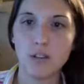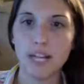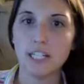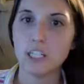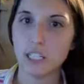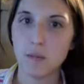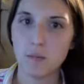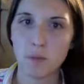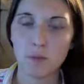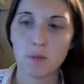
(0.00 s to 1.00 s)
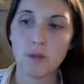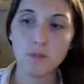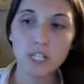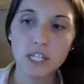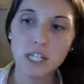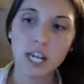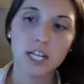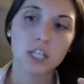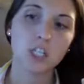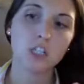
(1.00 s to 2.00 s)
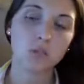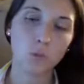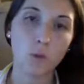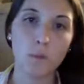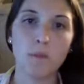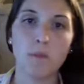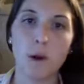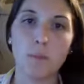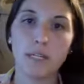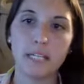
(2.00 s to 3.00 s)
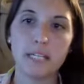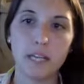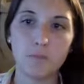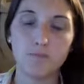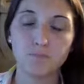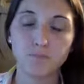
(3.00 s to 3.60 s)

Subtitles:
right, I just keep them in my fridge and I can just warm them up and eat them.